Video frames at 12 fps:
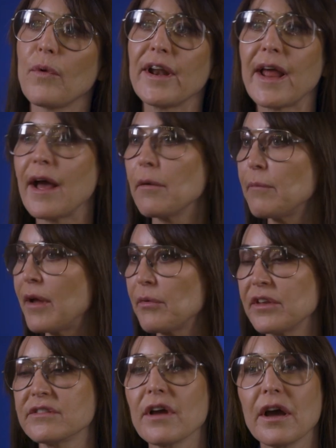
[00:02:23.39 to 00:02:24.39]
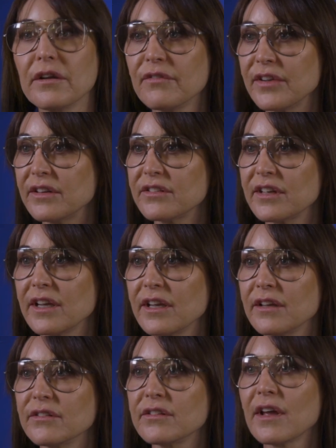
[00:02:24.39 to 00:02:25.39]
Went out and met with a ton of
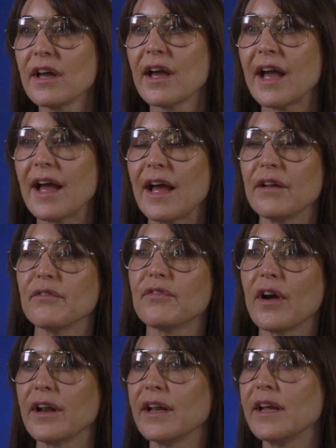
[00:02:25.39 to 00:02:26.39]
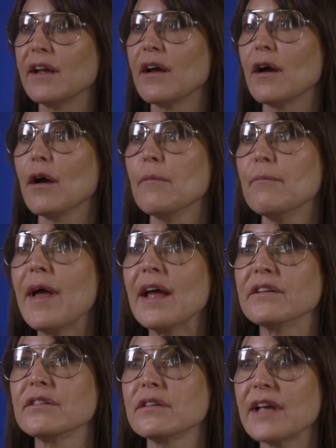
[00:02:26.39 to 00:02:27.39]
VCs, and finally
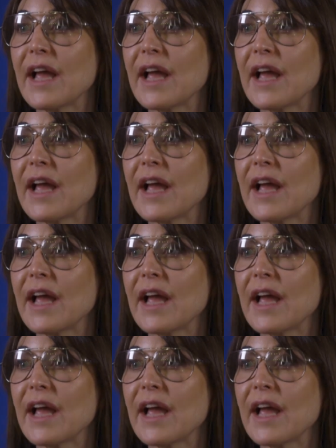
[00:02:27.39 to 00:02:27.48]
met